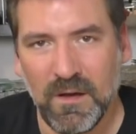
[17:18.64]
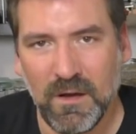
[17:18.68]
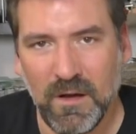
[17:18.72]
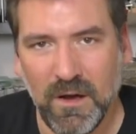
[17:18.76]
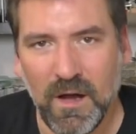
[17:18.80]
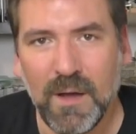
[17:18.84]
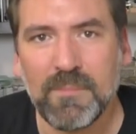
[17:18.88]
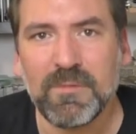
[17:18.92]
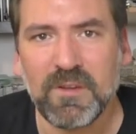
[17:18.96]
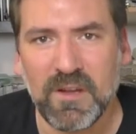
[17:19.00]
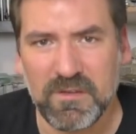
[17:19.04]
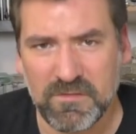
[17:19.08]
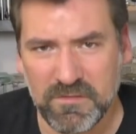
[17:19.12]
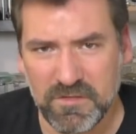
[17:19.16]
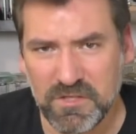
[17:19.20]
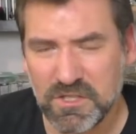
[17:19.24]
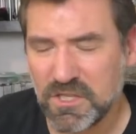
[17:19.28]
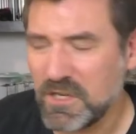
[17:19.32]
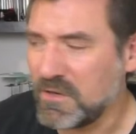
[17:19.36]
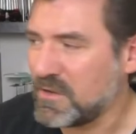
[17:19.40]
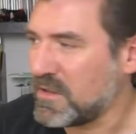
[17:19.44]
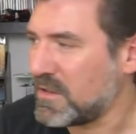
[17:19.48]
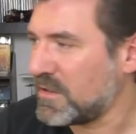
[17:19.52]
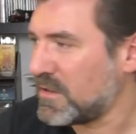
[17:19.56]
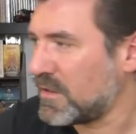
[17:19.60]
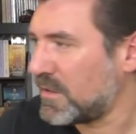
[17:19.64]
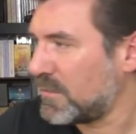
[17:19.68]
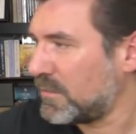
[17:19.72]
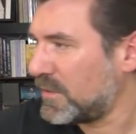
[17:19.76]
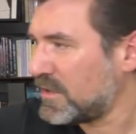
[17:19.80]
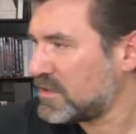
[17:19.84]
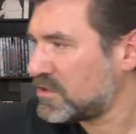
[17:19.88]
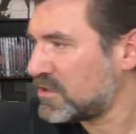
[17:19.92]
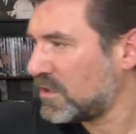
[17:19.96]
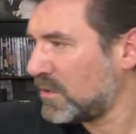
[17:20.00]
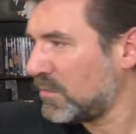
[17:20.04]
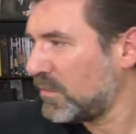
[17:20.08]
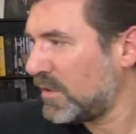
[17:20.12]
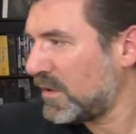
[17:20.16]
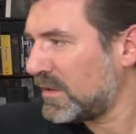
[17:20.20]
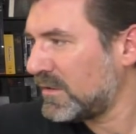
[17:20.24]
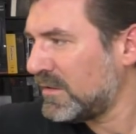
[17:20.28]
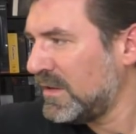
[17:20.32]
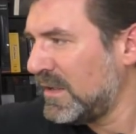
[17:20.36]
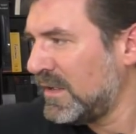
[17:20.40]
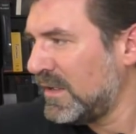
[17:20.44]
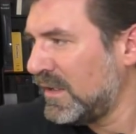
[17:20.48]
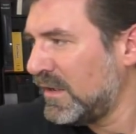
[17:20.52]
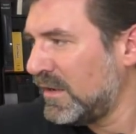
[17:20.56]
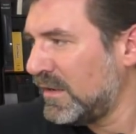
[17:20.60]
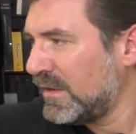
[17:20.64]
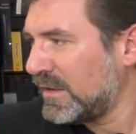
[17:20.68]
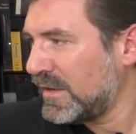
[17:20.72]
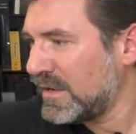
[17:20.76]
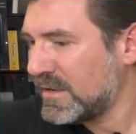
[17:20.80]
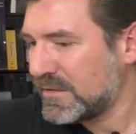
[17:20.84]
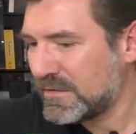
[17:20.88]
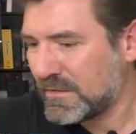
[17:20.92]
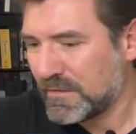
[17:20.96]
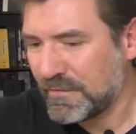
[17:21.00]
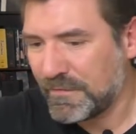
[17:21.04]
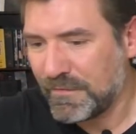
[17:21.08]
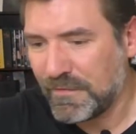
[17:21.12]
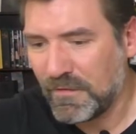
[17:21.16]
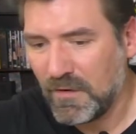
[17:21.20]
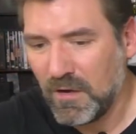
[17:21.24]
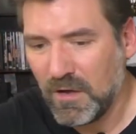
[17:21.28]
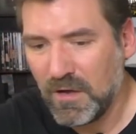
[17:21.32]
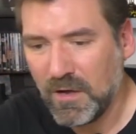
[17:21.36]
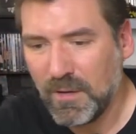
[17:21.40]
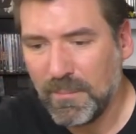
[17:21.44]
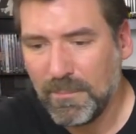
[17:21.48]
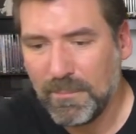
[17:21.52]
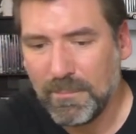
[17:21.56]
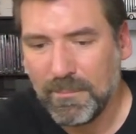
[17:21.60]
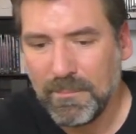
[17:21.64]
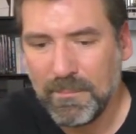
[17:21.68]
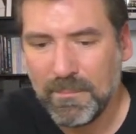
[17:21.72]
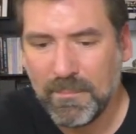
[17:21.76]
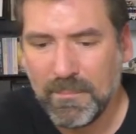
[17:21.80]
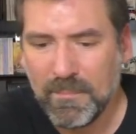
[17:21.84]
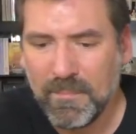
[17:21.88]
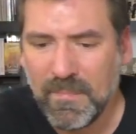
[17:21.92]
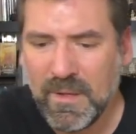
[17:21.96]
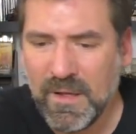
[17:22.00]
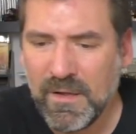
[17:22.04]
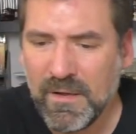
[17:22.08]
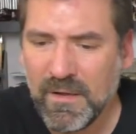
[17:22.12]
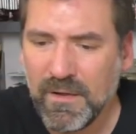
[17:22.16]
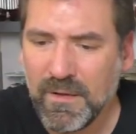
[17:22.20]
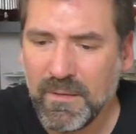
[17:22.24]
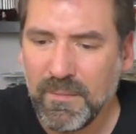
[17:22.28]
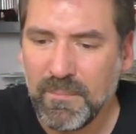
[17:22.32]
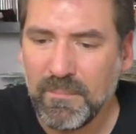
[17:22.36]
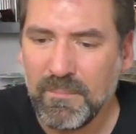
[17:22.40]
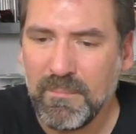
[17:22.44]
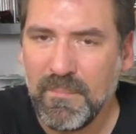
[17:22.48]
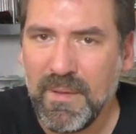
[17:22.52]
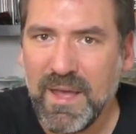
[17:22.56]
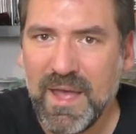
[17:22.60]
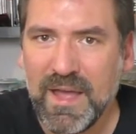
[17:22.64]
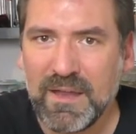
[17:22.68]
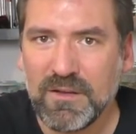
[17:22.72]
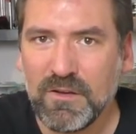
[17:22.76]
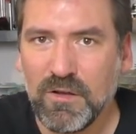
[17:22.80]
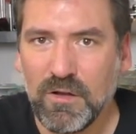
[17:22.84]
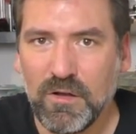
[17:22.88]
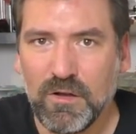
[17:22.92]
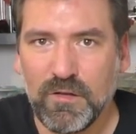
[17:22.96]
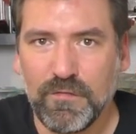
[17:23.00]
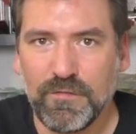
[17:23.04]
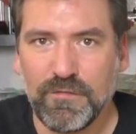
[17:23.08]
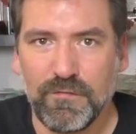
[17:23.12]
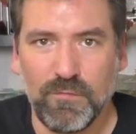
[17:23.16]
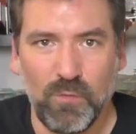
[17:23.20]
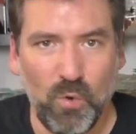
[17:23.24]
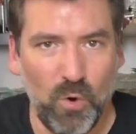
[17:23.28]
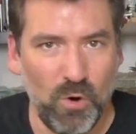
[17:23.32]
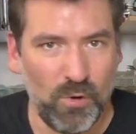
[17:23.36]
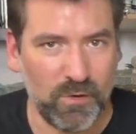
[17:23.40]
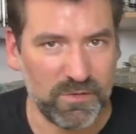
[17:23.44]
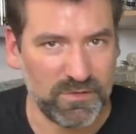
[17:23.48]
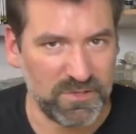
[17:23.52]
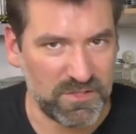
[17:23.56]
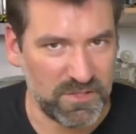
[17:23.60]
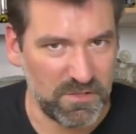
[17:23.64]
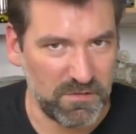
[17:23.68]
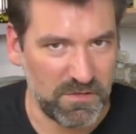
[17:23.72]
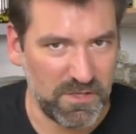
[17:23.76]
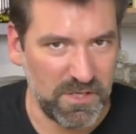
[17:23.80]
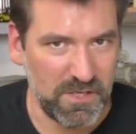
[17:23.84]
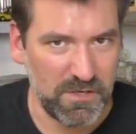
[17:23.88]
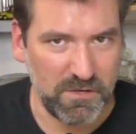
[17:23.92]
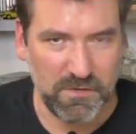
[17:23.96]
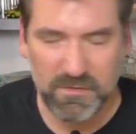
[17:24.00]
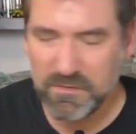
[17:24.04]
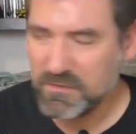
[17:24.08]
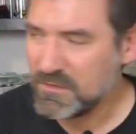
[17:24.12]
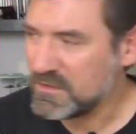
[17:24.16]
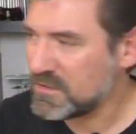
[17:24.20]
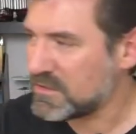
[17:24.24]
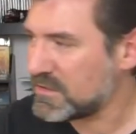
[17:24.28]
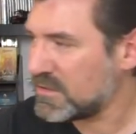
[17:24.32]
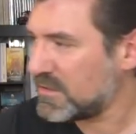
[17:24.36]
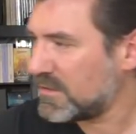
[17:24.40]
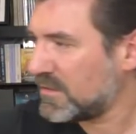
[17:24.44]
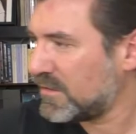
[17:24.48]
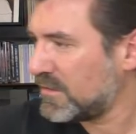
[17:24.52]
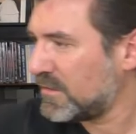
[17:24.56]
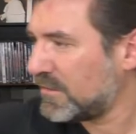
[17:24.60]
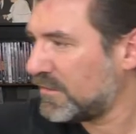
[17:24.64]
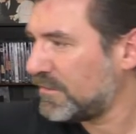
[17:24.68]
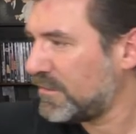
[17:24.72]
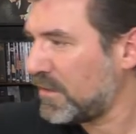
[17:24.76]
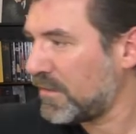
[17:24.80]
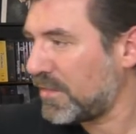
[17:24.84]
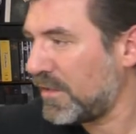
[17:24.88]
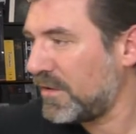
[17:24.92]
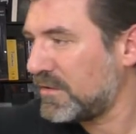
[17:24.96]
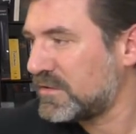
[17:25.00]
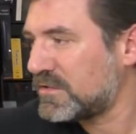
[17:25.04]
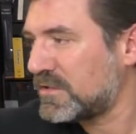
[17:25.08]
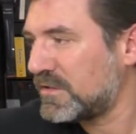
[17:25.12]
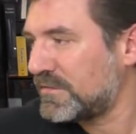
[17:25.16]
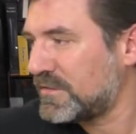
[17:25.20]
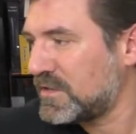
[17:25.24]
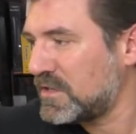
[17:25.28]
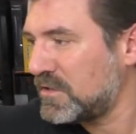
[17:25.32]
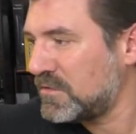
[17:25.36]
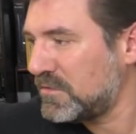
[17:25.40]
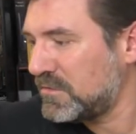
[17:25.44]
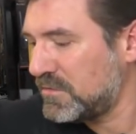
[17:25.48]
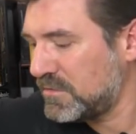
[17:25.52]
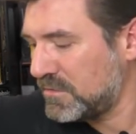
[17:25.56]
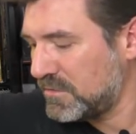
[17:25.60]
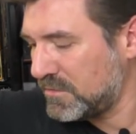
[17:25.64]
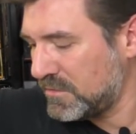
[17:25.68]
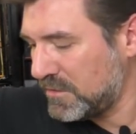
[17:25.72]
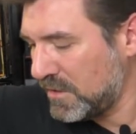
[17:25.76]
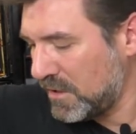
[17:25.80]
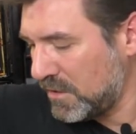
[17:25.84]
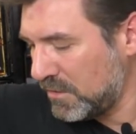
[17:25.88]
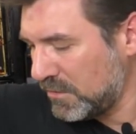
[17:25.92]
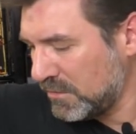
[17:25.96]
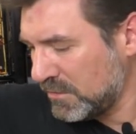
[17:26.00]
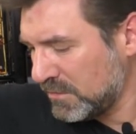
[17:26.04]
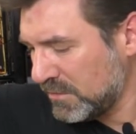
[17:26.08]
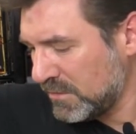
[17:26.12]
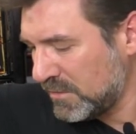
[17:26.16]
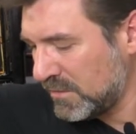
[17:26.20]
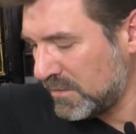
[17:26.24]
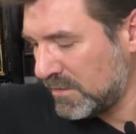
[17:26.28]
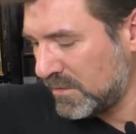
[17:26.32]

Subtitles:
I'm going to show you the original one. It's from Man of War Studios, for those of you who know.